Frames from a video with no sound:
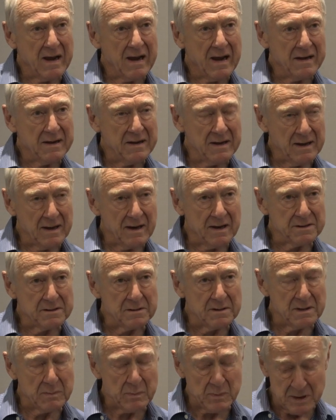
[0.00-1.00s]
adhere
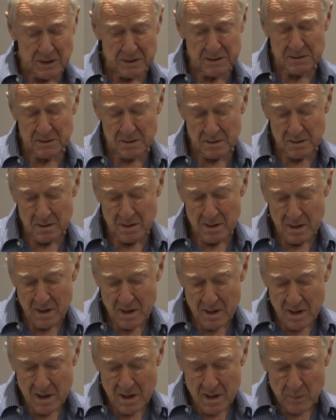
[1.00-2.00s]
to the person,
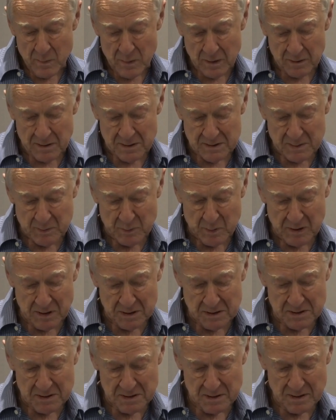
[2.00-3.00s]
because the
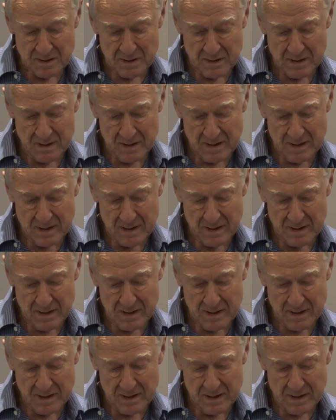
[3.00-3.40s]
person